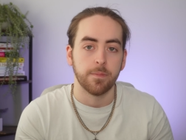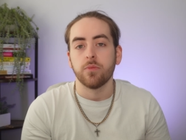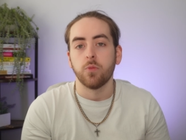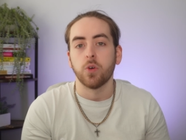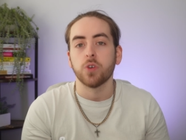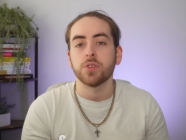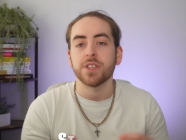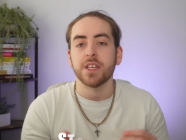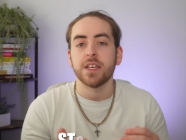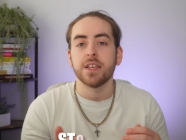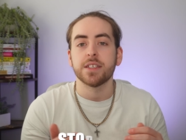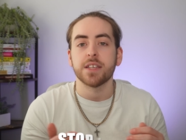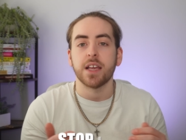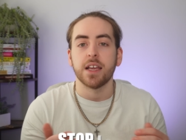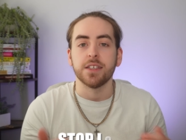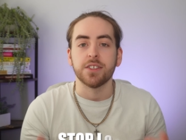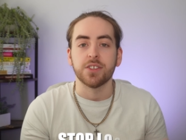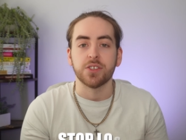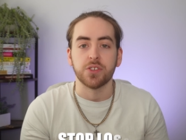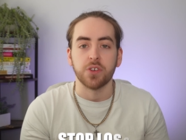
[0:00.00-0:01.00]
What is
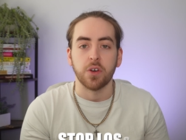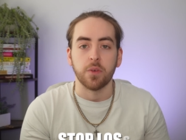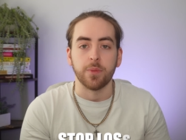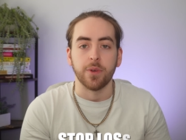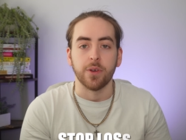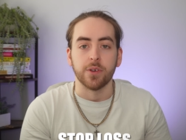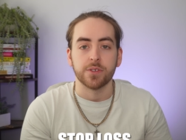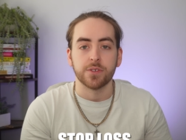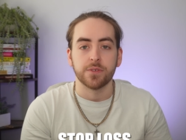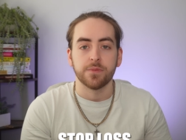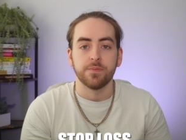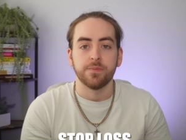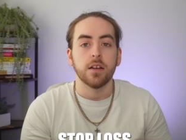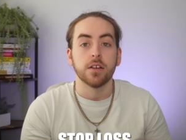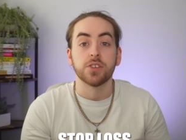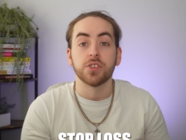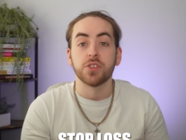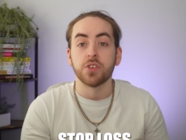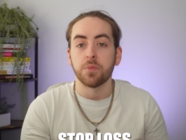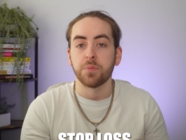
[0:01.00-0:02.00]
a stop loss?
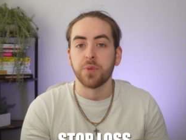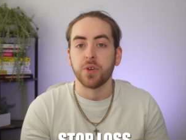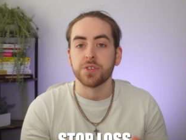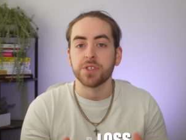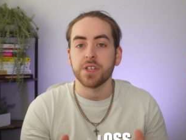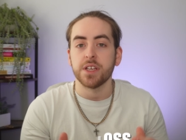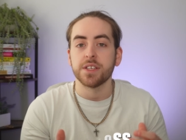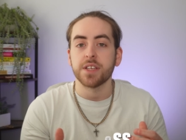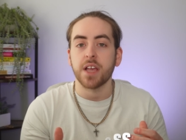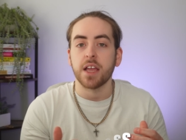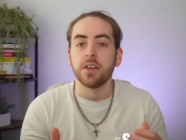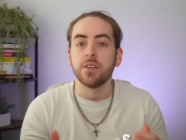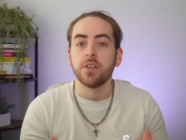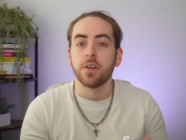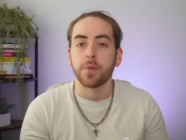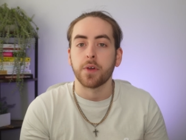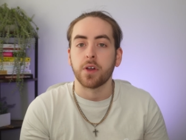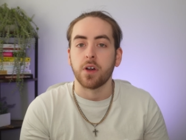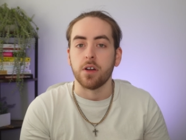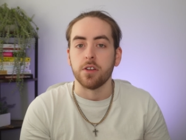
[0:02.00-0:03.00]
A stop loss is
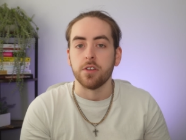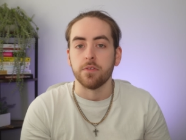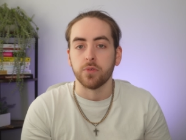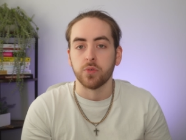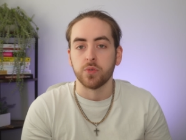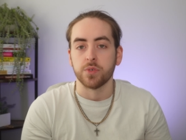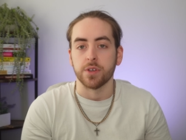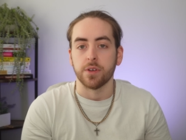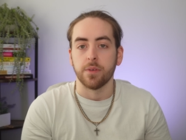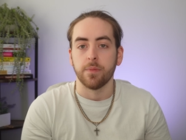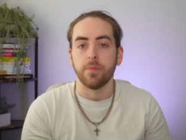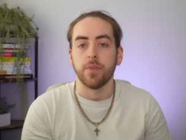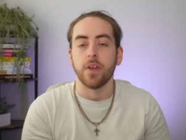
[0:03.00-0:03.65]
another kind of order,